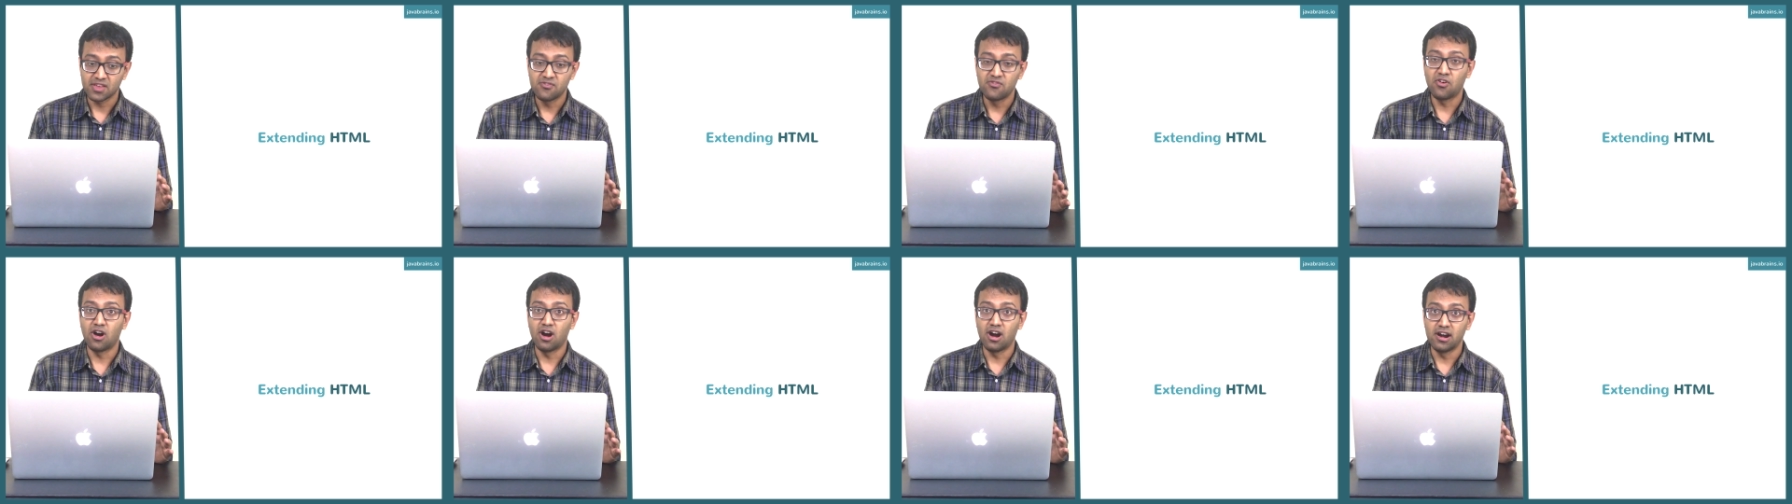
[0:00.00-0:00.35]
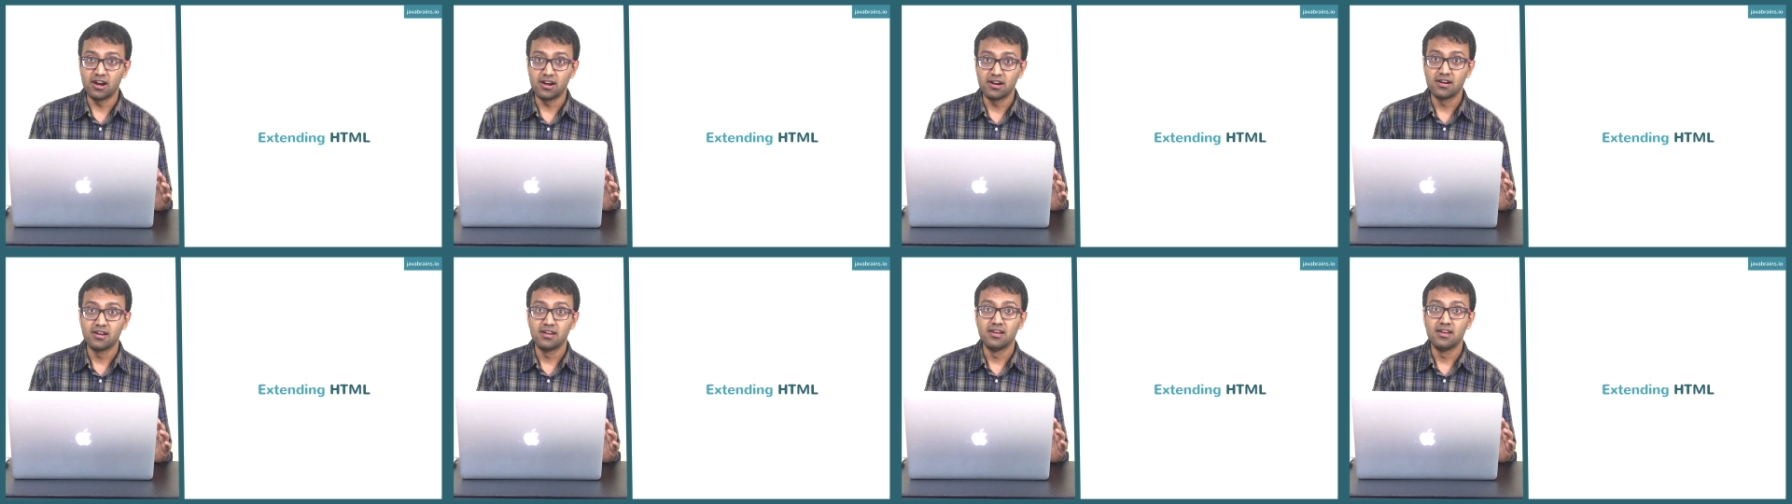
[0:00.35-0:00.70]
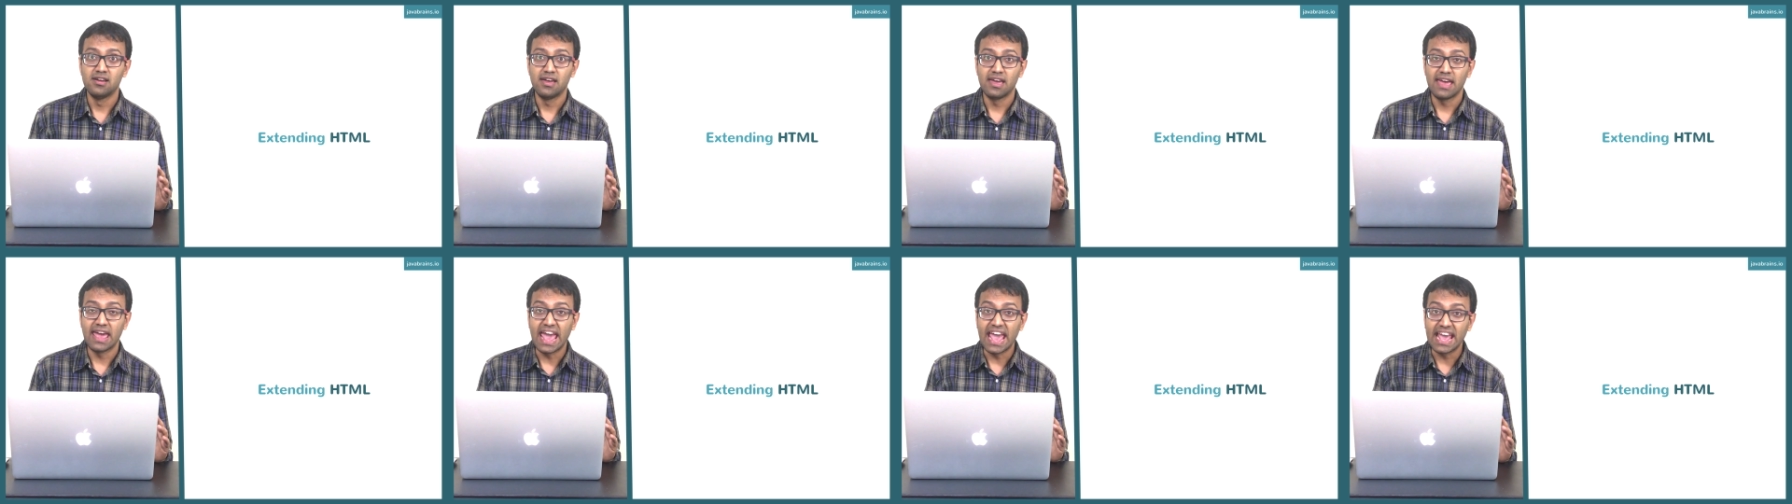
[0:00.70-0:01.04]
for
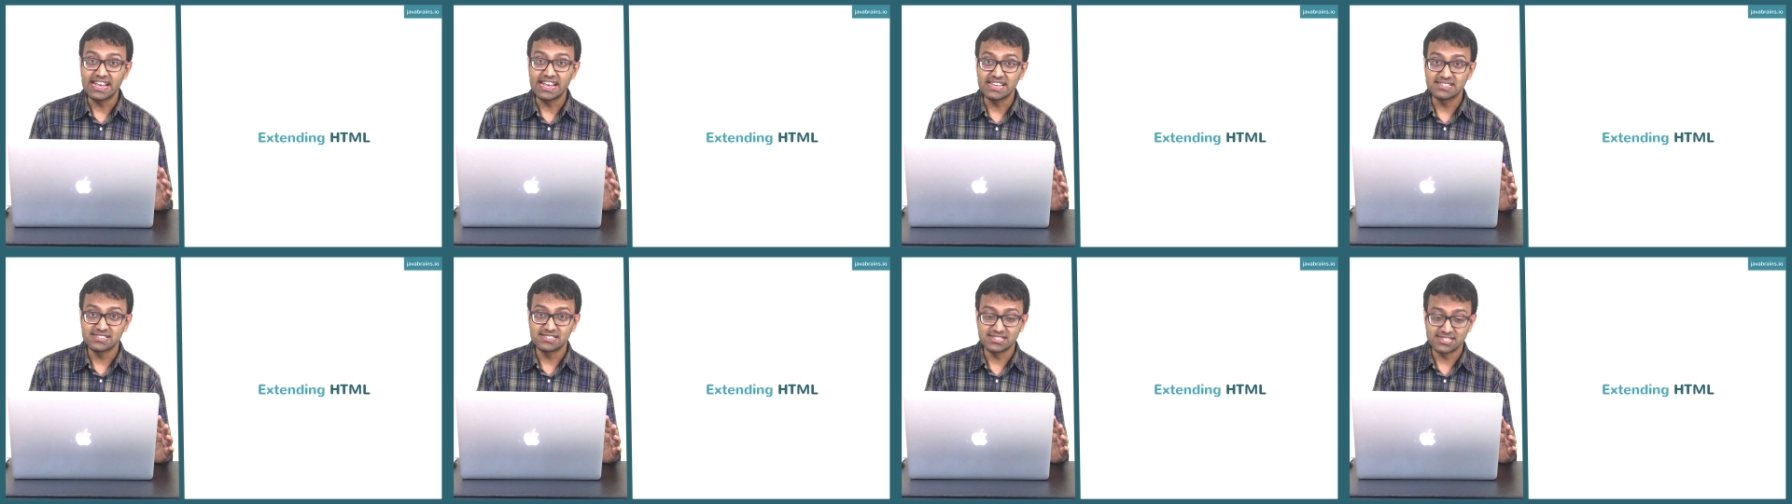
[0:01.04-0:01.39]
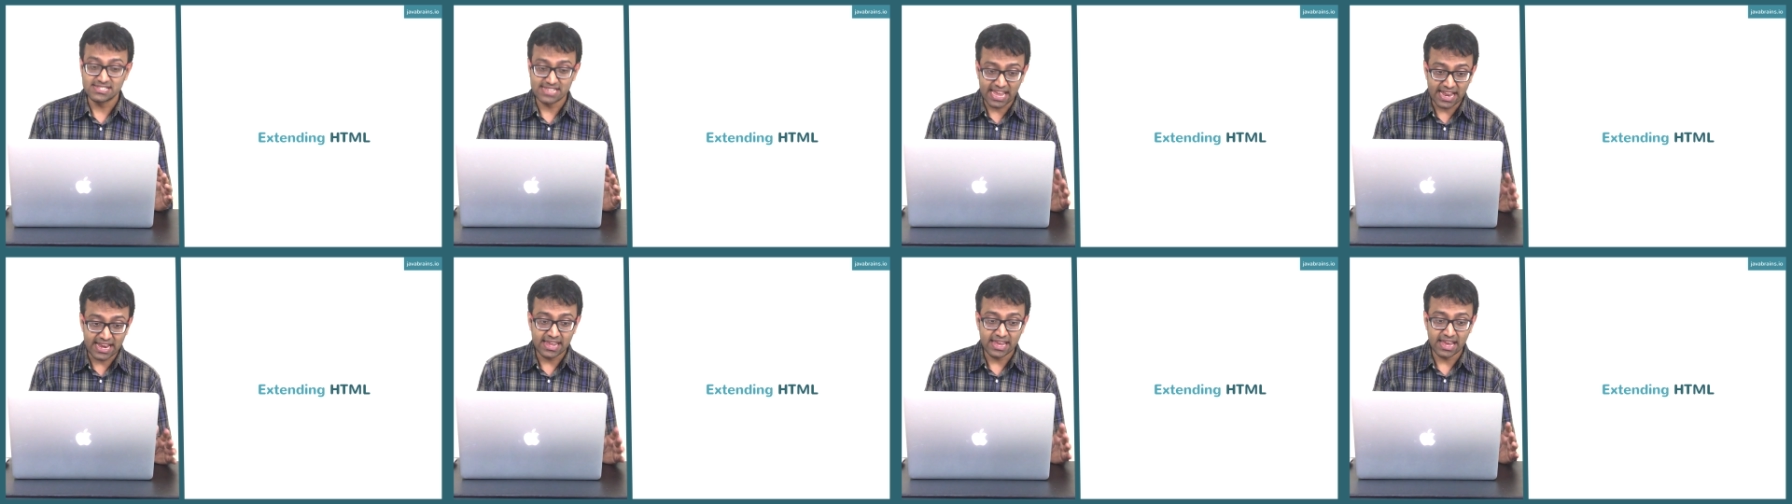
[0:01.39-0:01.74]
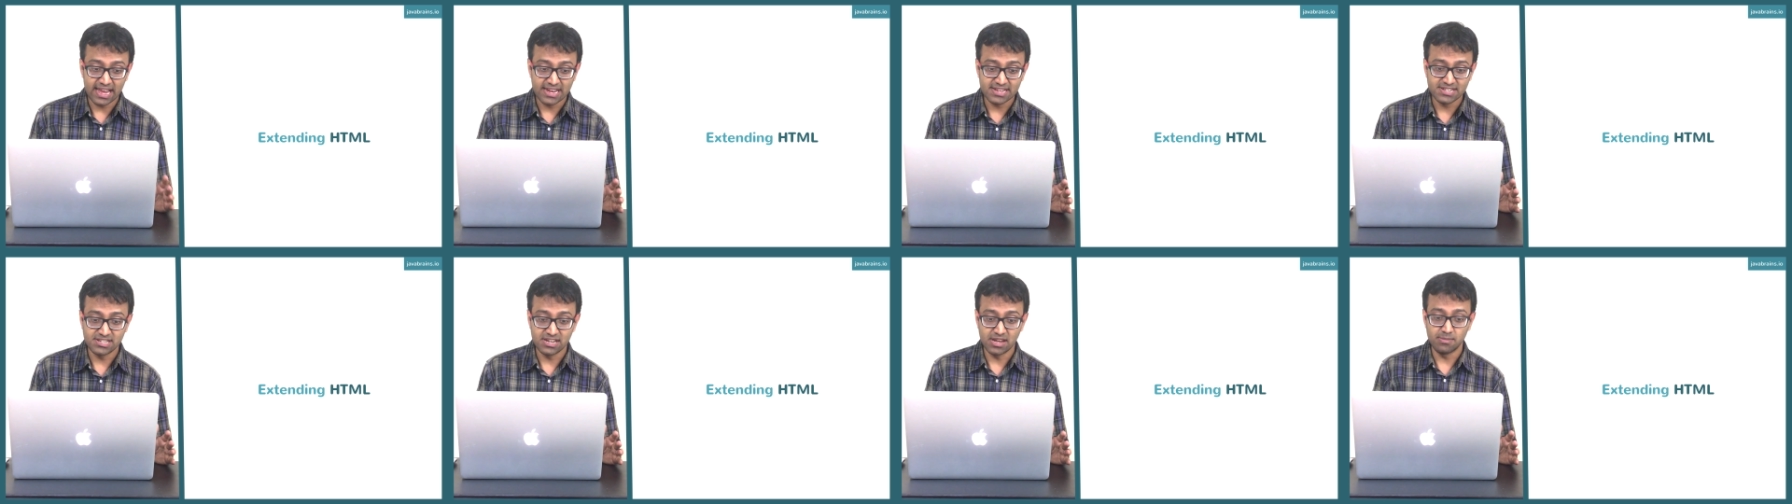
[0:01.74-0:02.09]
extending
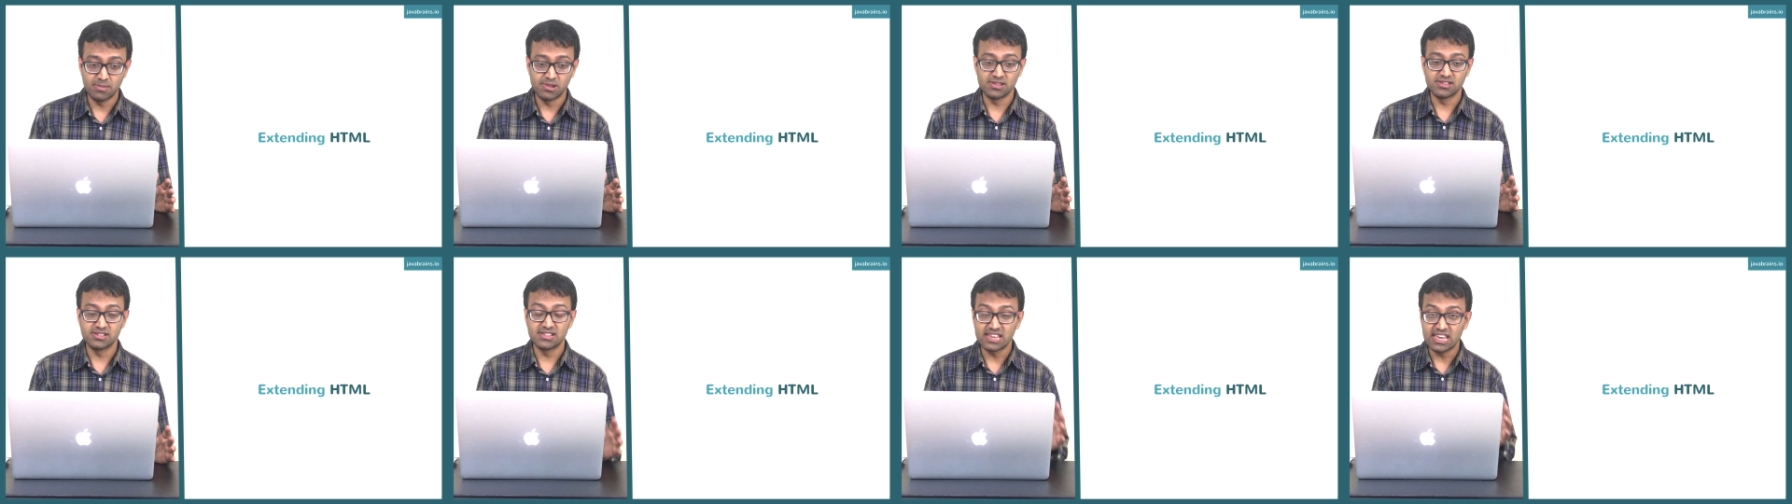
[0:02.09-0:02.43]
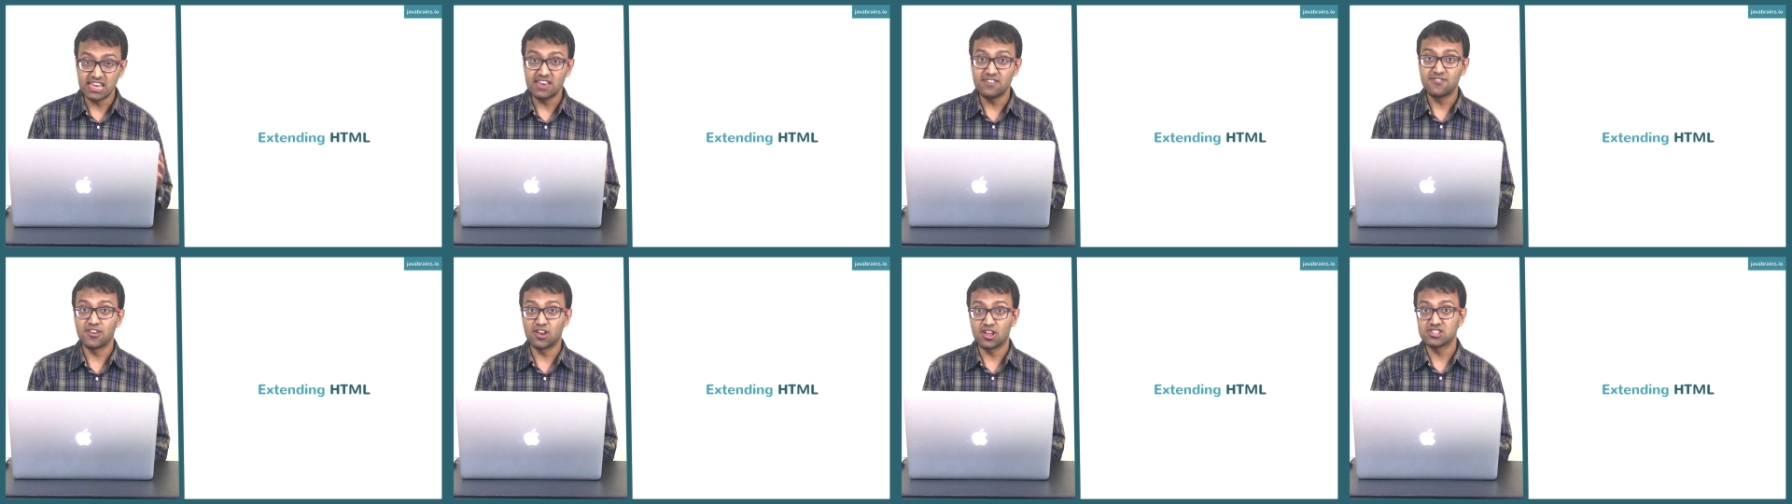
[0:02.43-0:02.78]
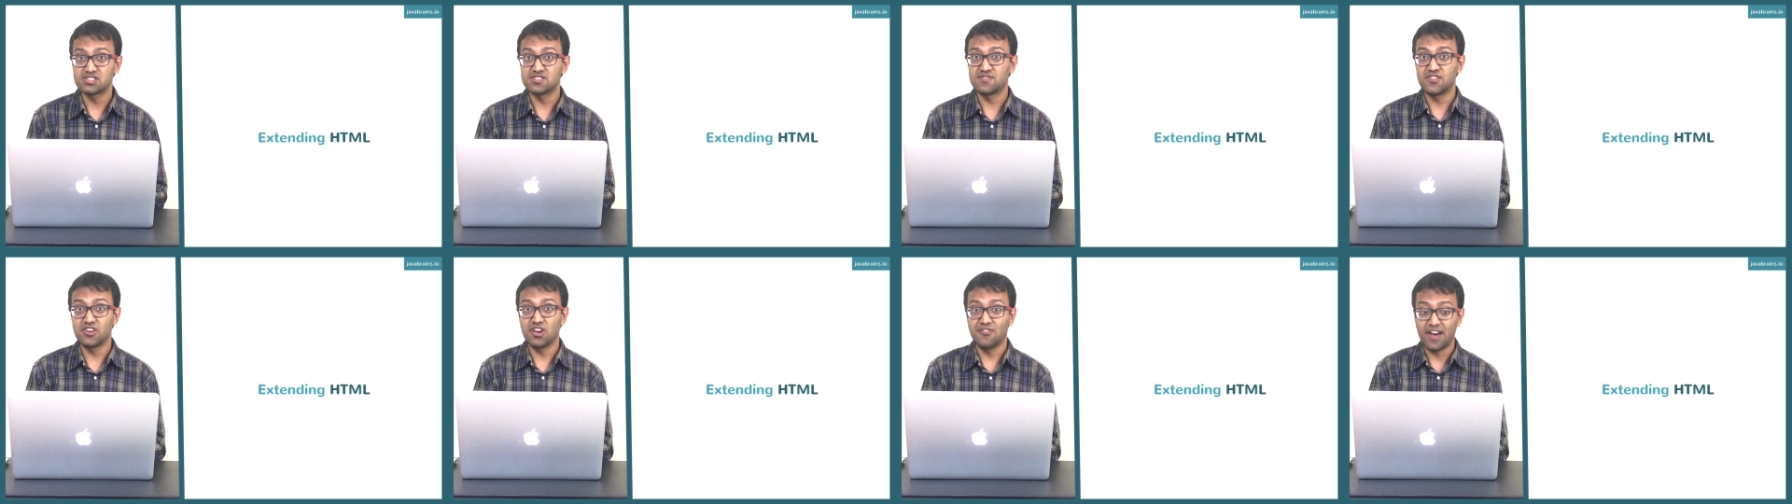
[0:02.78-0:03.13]
HTML. This is the key
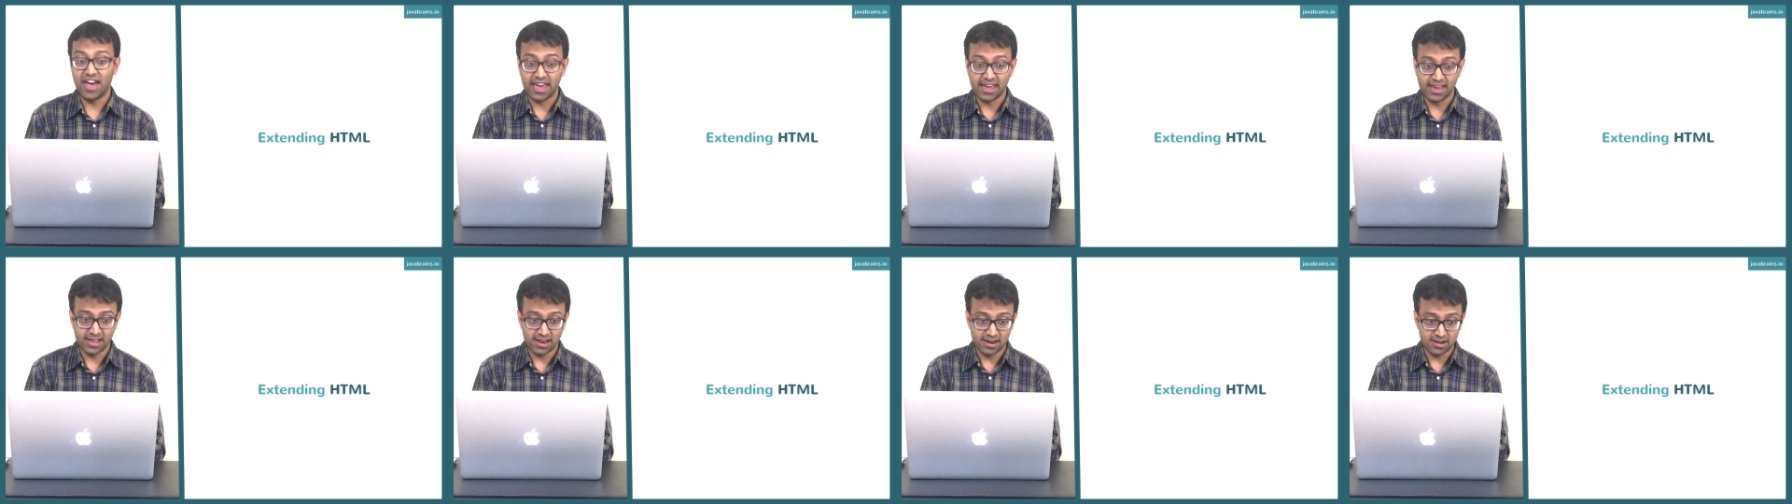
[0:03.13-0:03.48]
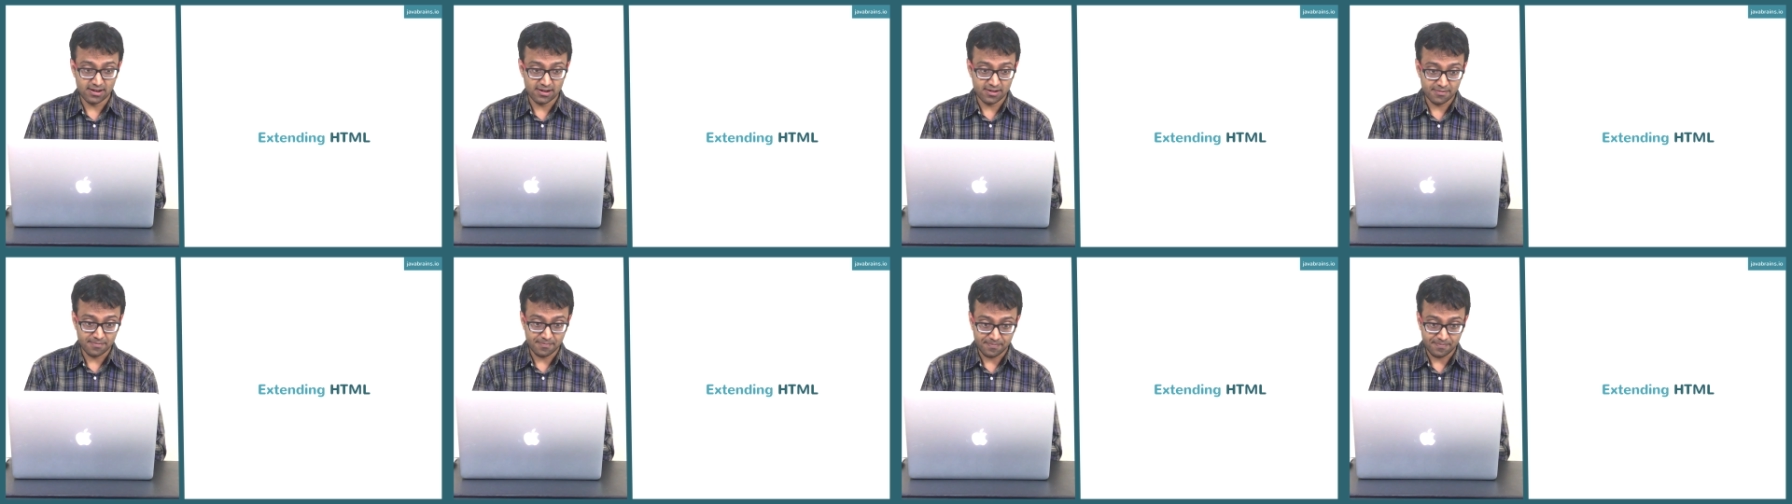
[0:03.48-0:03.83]
philosophy of Angular.